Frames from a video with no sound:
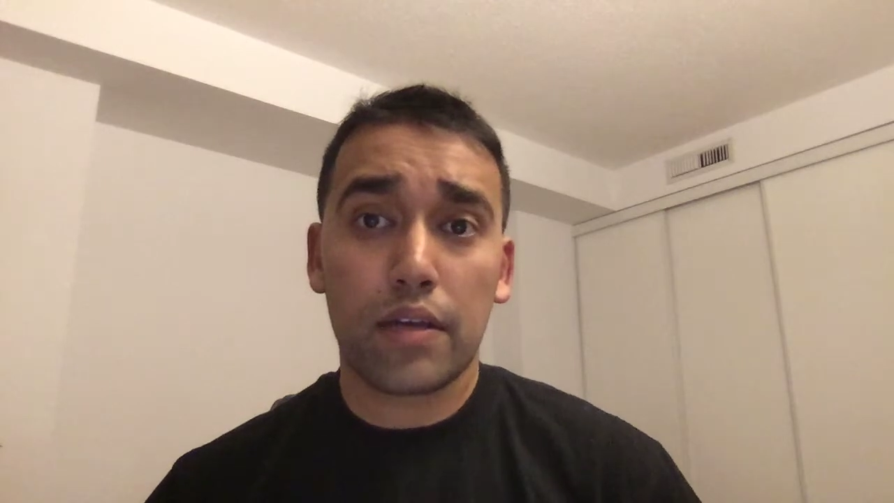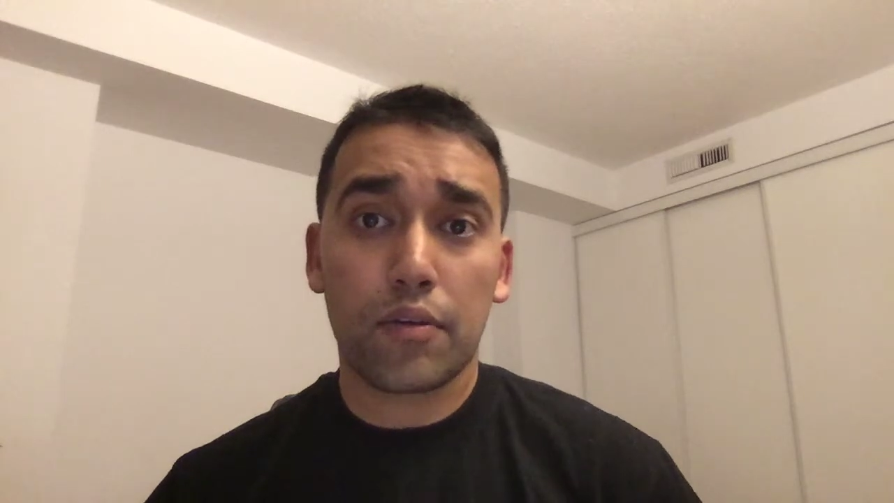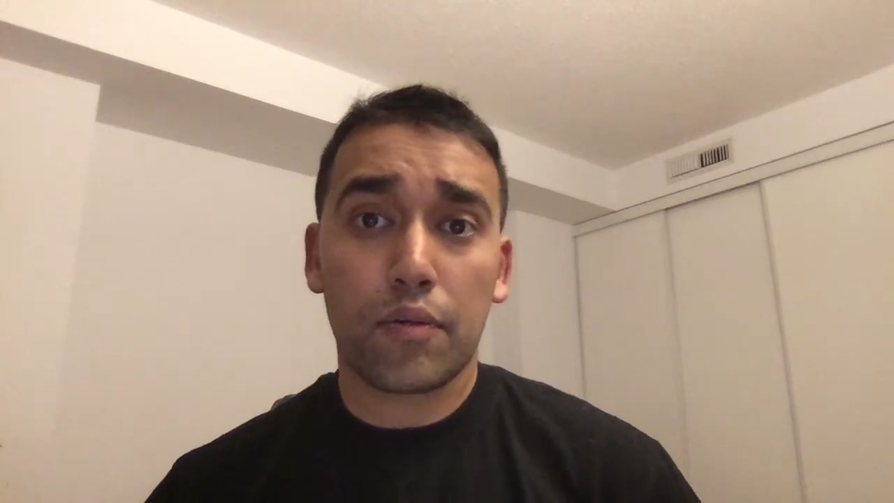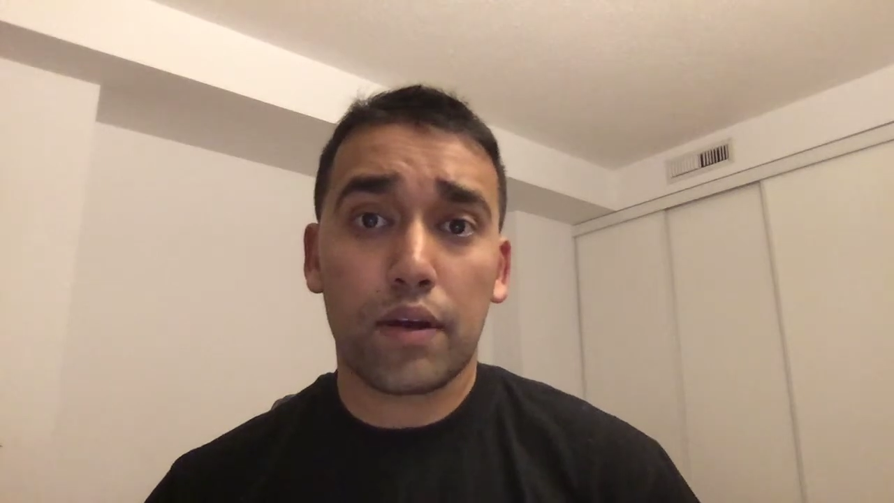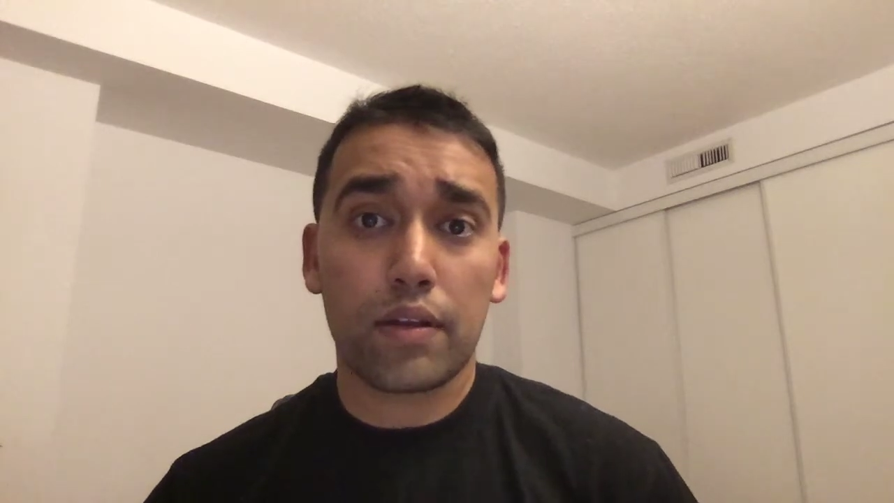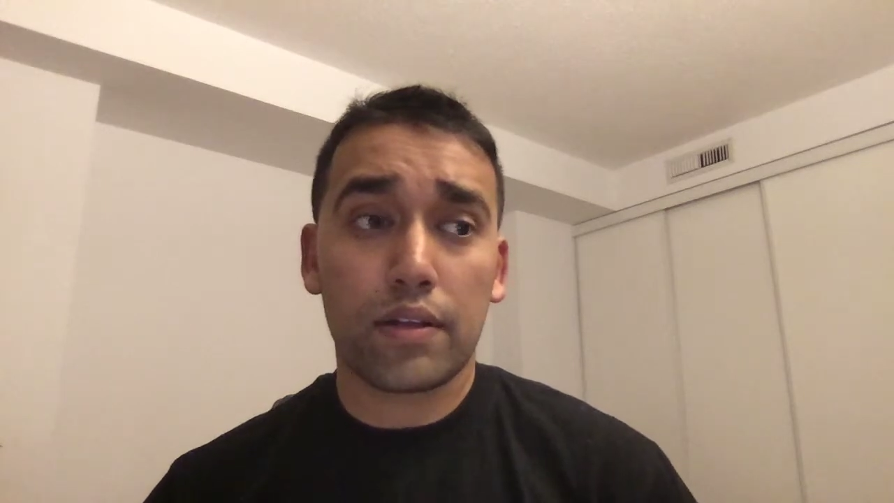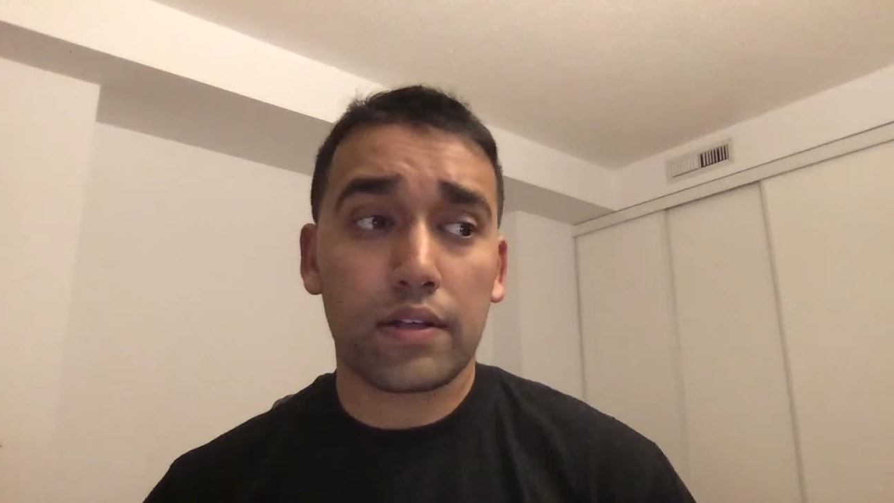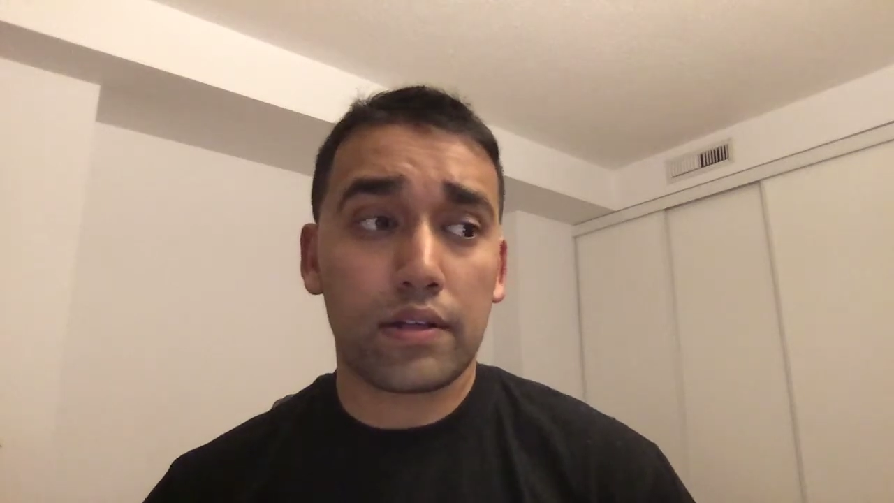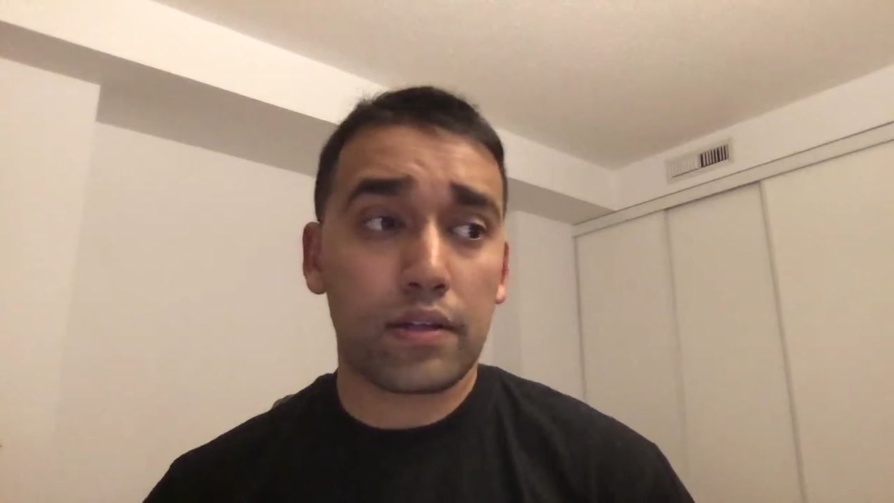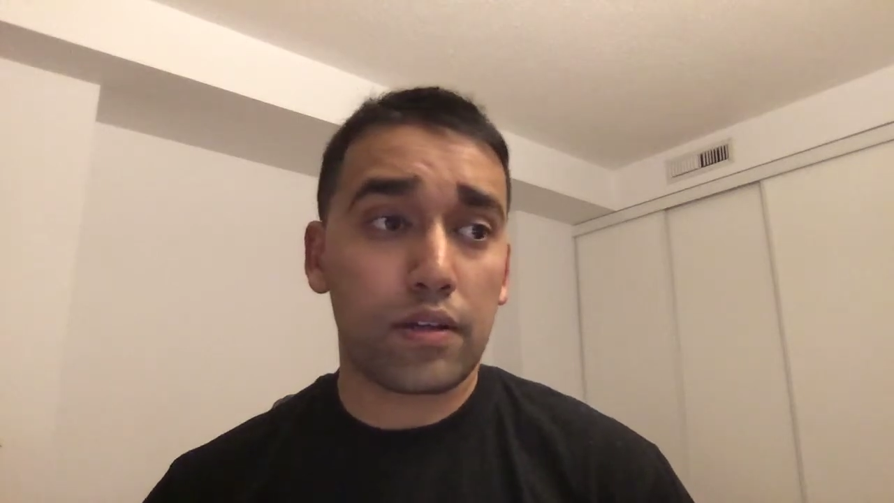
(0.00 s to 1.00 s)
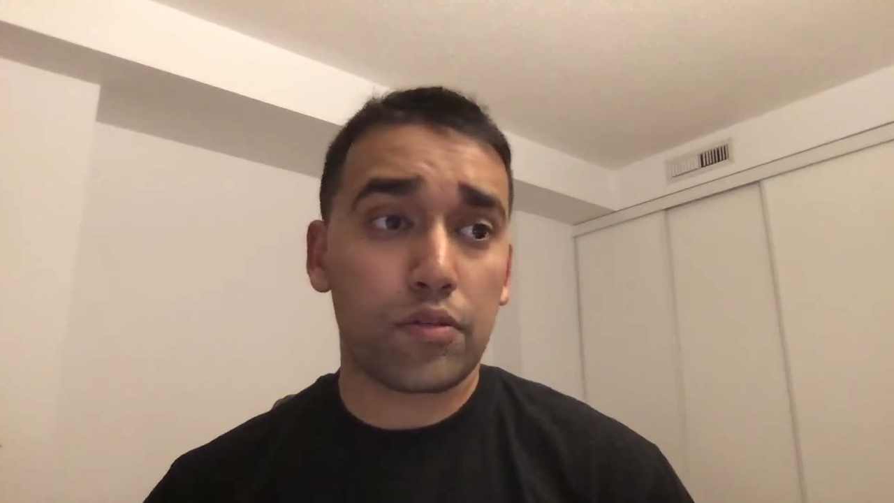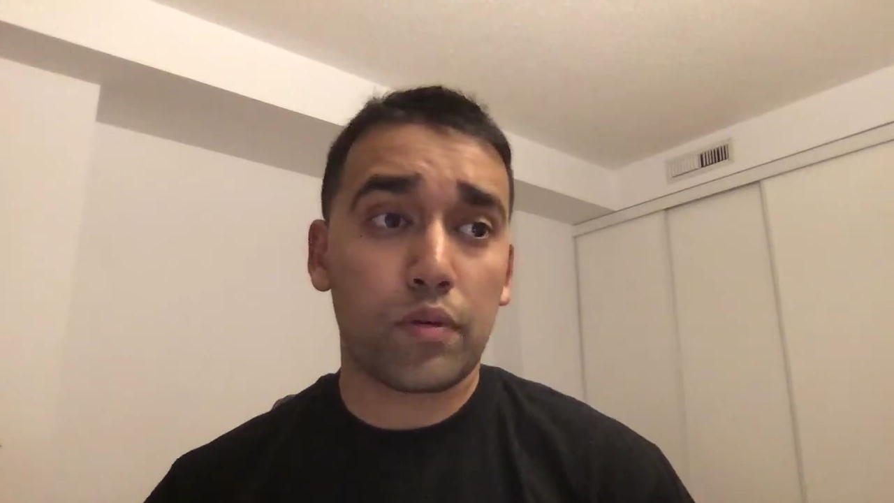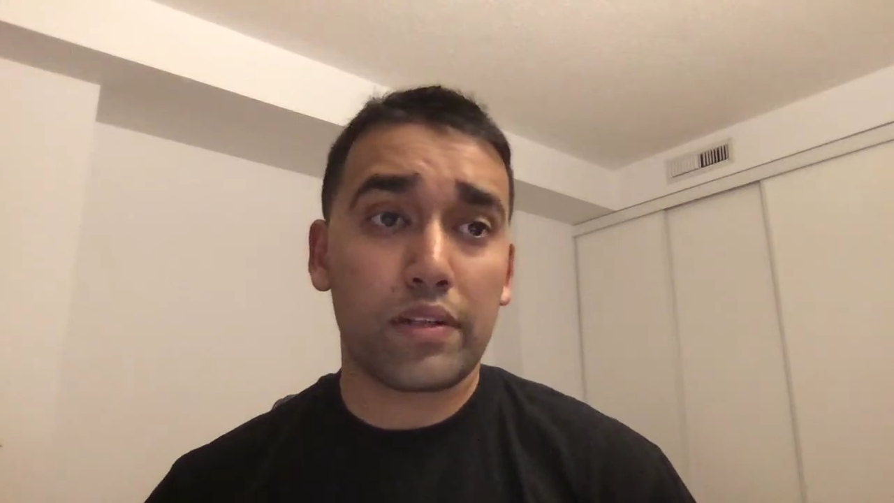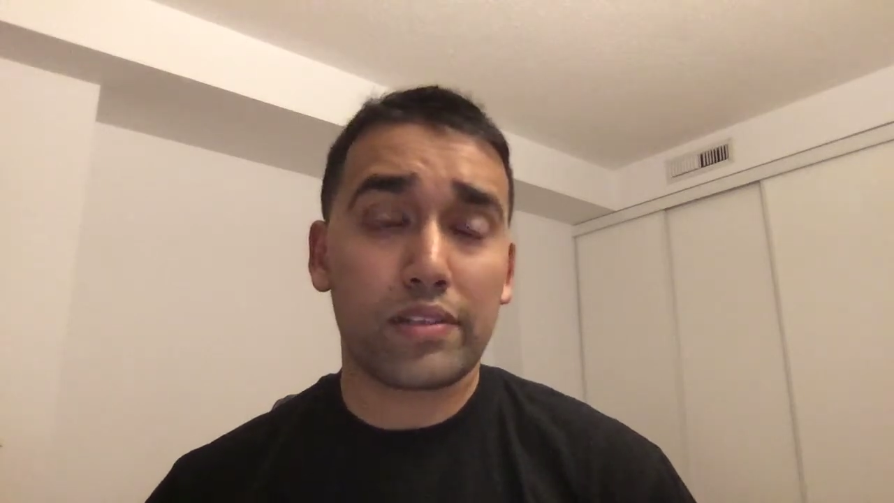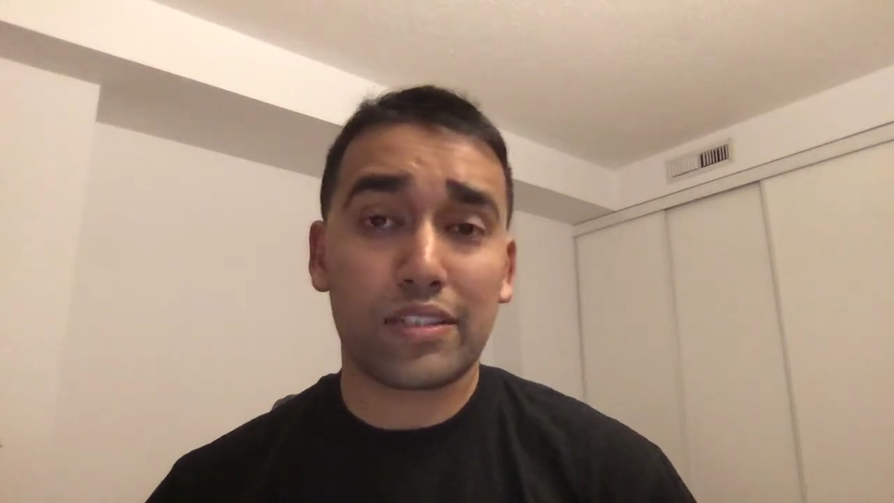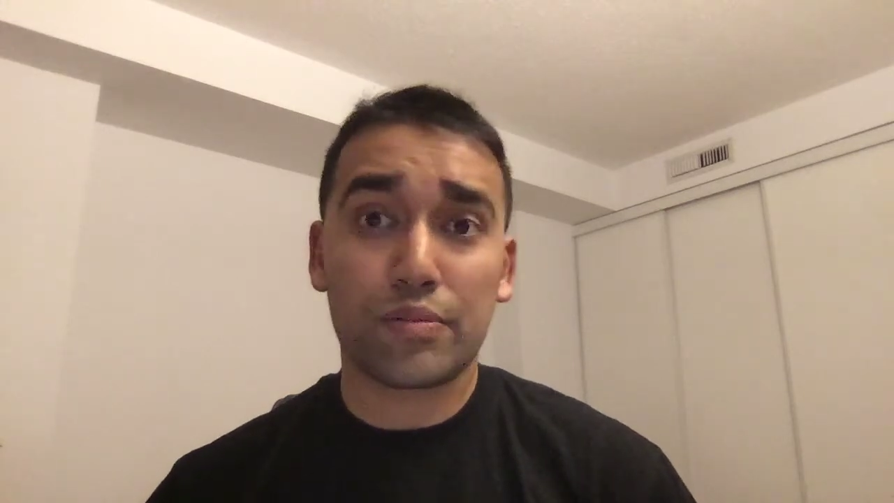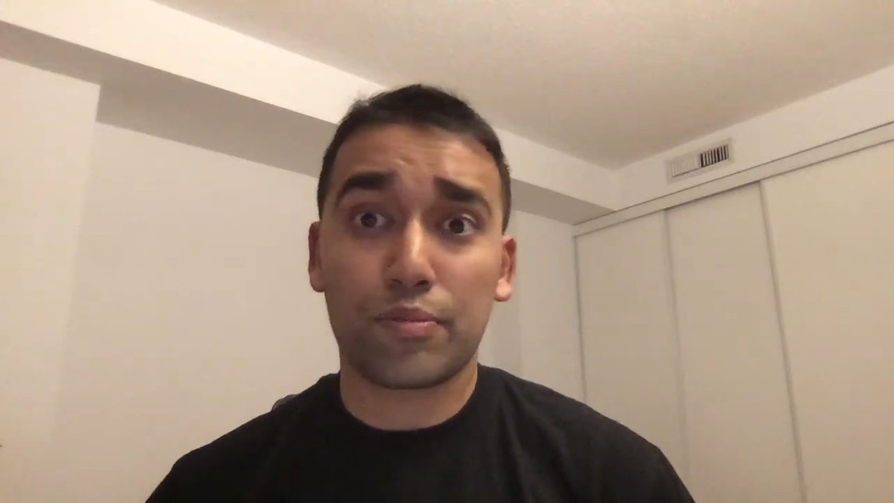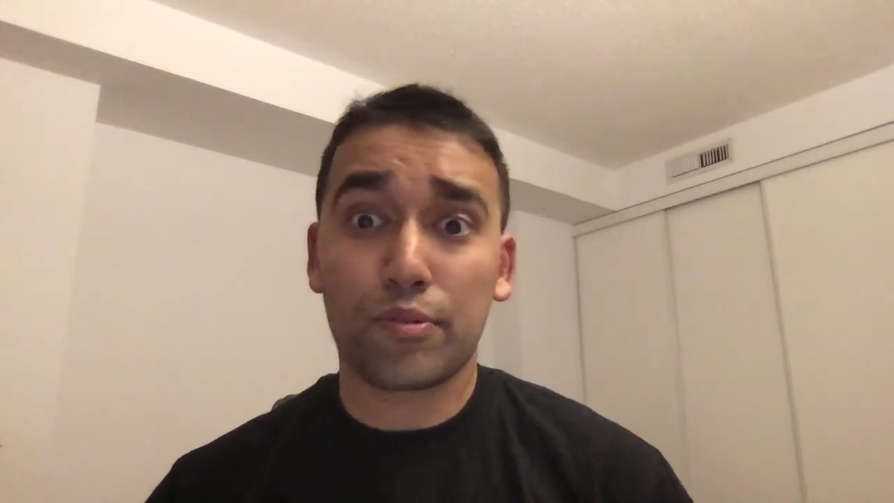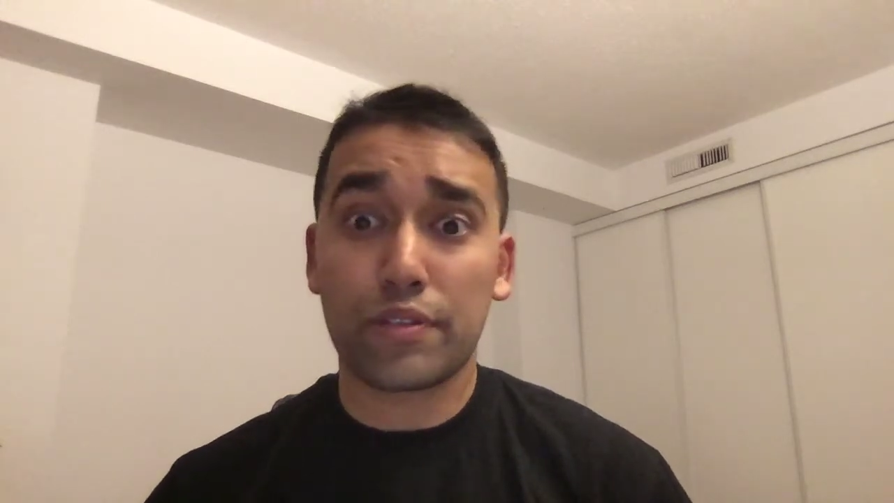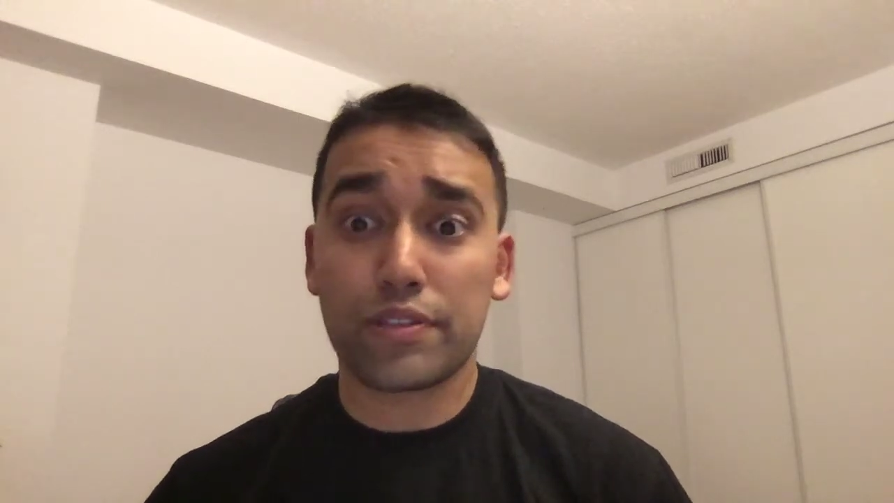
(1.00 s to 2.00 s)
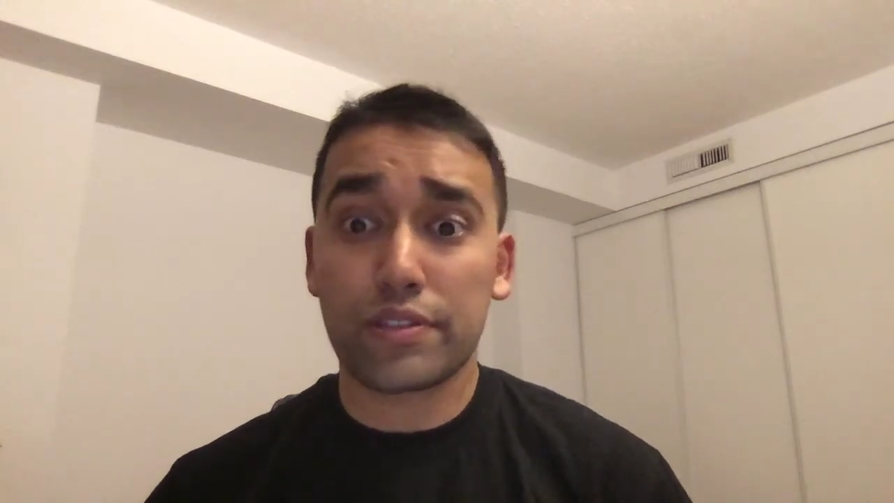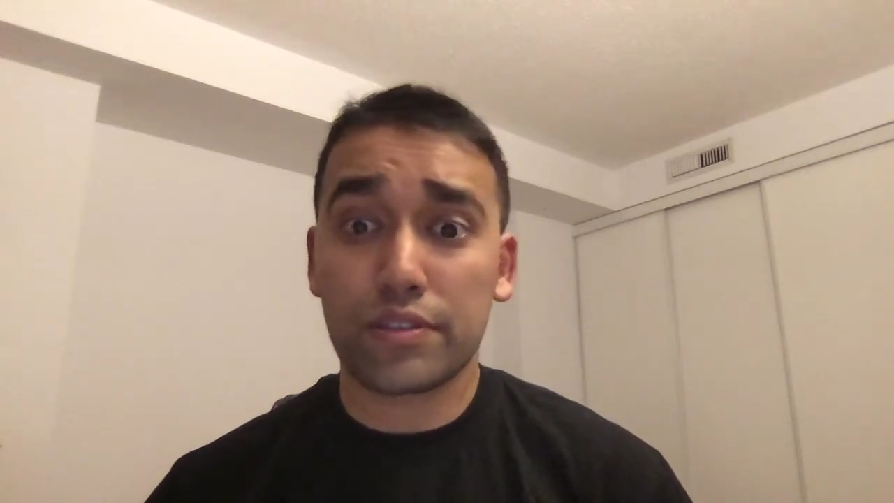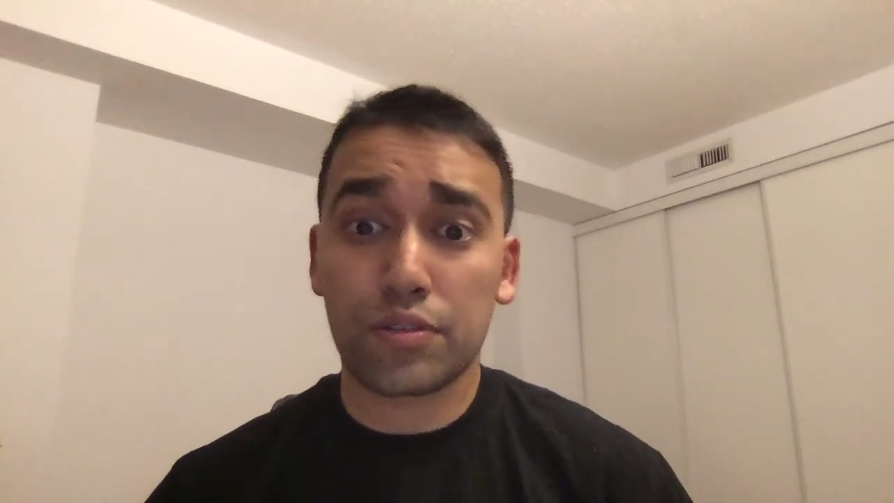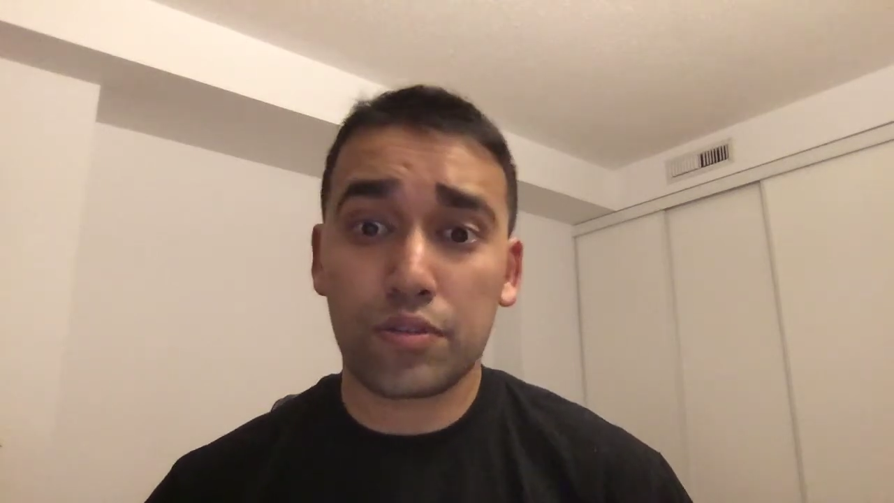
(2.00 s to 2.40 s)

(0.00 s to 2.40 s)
Kawhi Leonard got 26 points,